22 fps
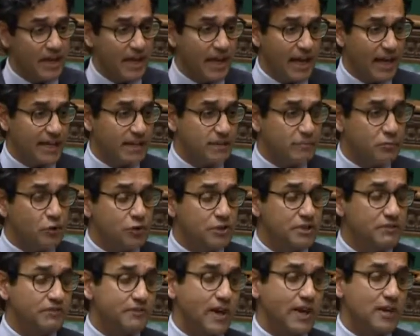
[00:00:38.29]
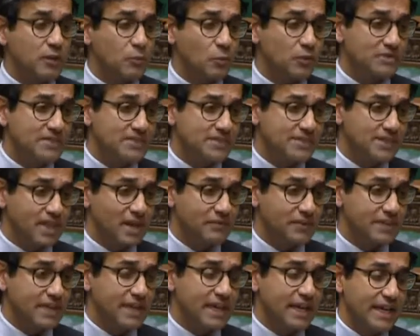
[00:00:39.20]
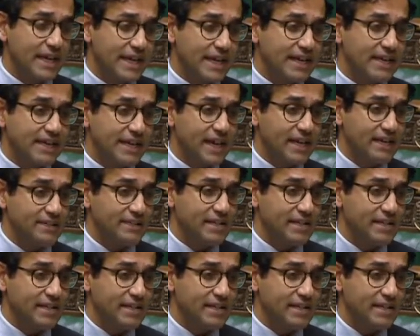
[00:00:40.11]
and a mutant variant was discovered in Kent.